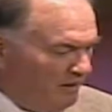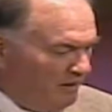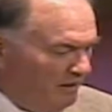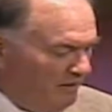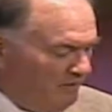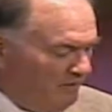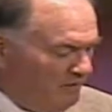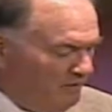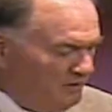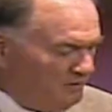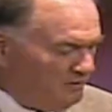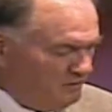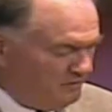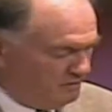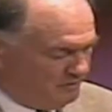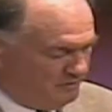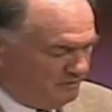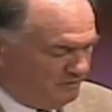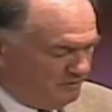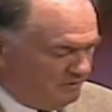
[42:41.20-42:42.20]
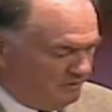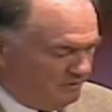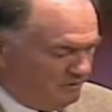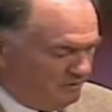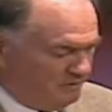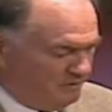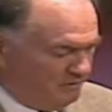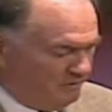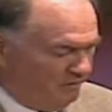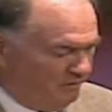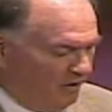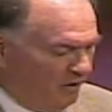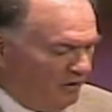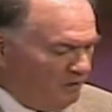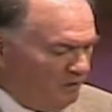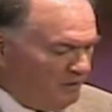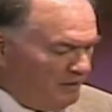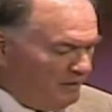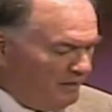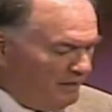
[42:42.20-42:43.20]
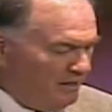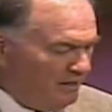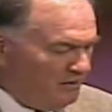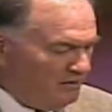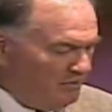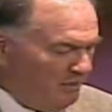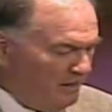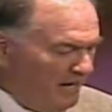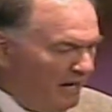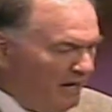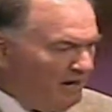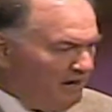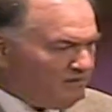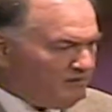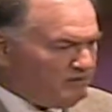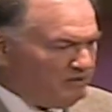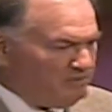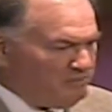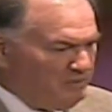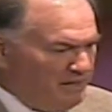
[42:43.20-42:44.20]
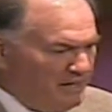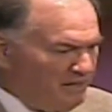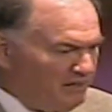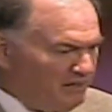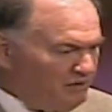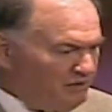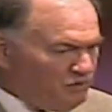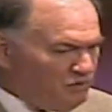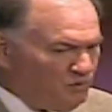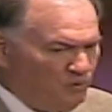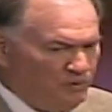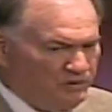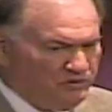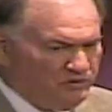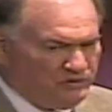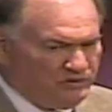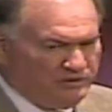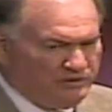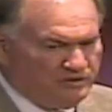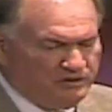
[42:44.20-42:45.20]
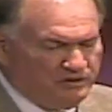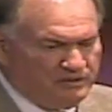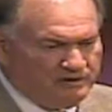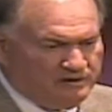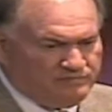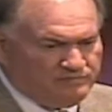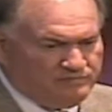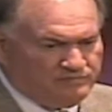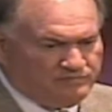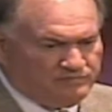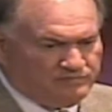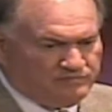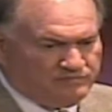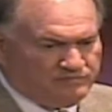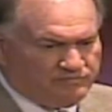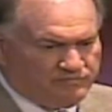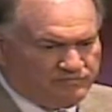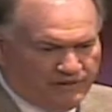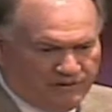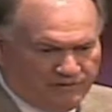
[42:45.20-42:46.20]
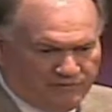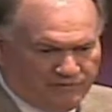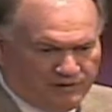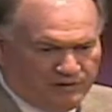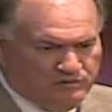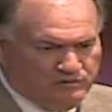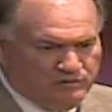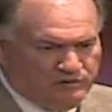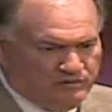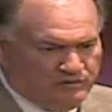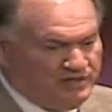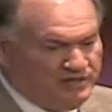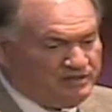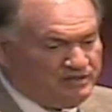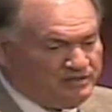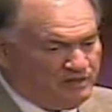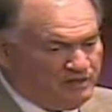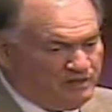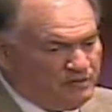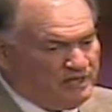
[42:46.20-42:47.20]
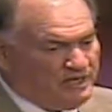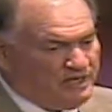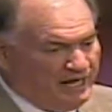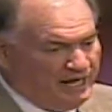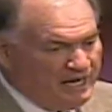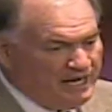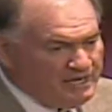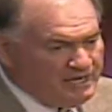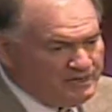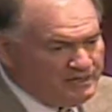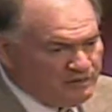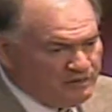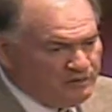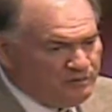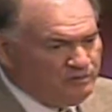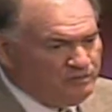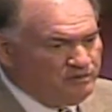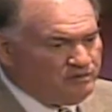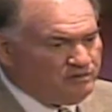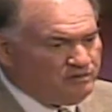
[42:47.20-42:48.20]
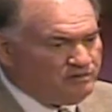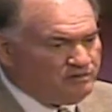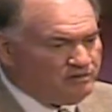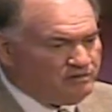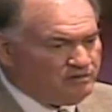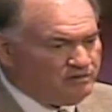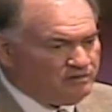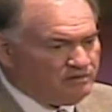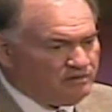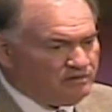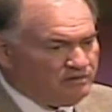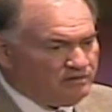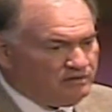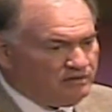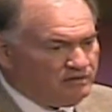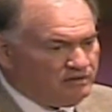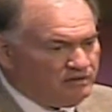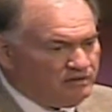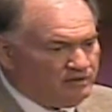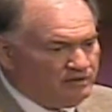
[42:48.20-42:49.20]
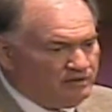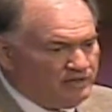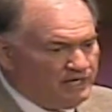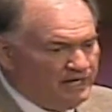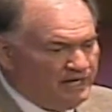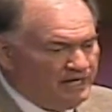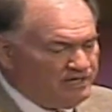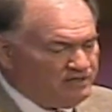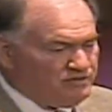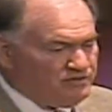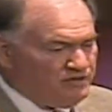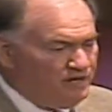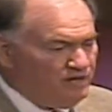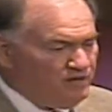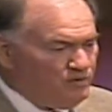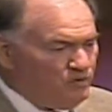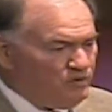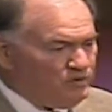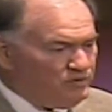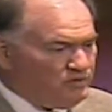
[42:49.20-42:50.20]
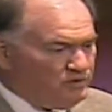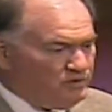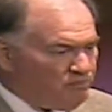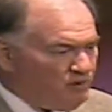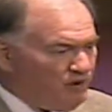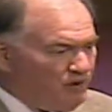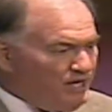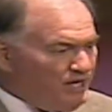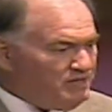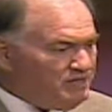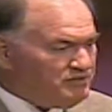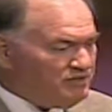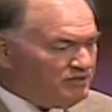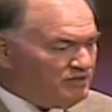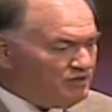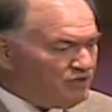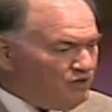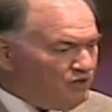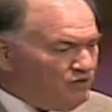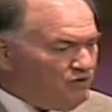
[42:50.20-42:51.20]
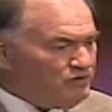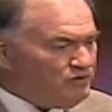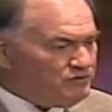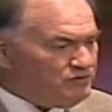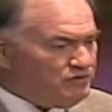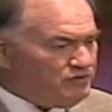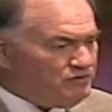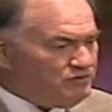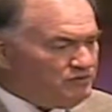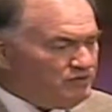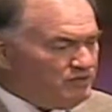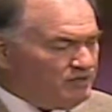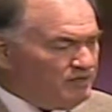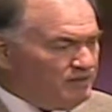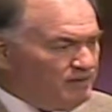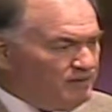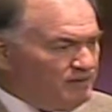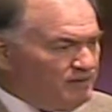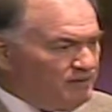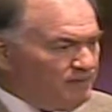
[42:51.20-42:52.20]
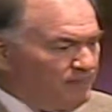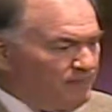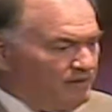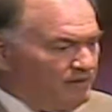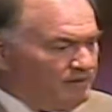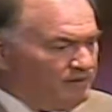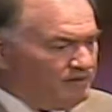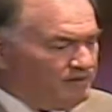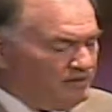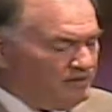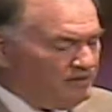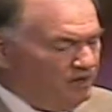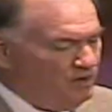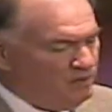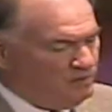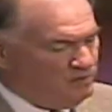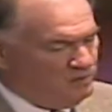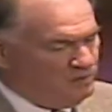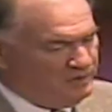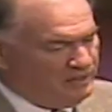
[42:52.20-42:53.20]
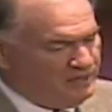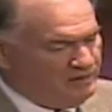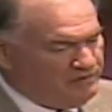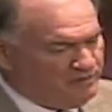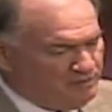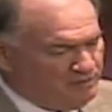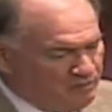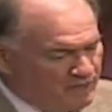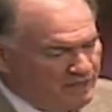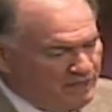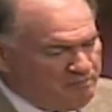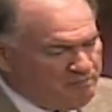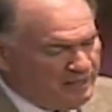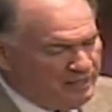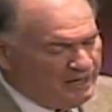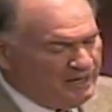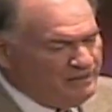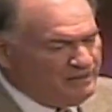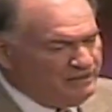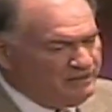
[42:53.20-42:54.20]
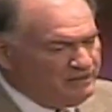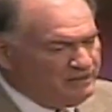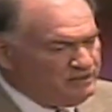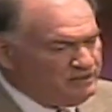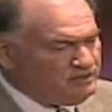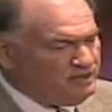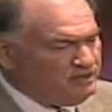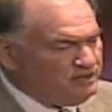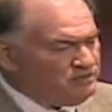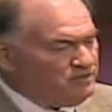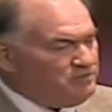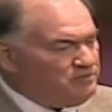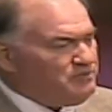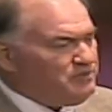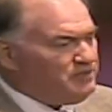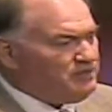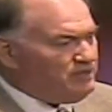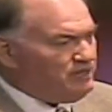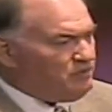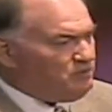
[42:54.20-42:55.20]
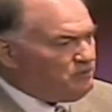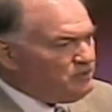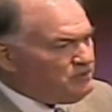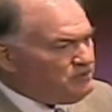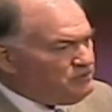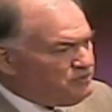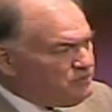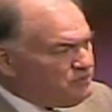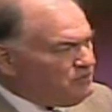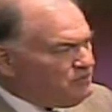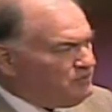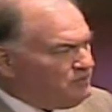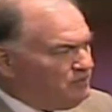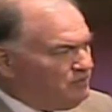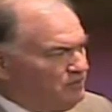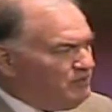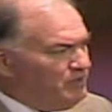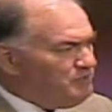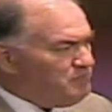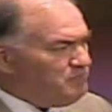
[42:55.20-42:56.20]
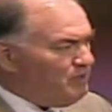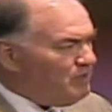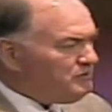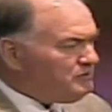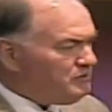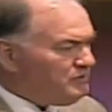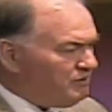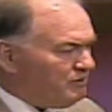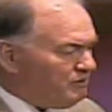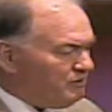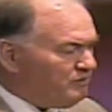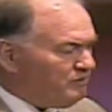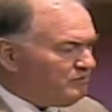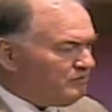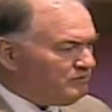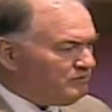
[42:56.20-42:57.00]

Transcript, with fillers: of us following down paths and making choices if those aren't things that we can do and He's not going to praise and encourage us to go down the right path if it's not something that we should do and must do.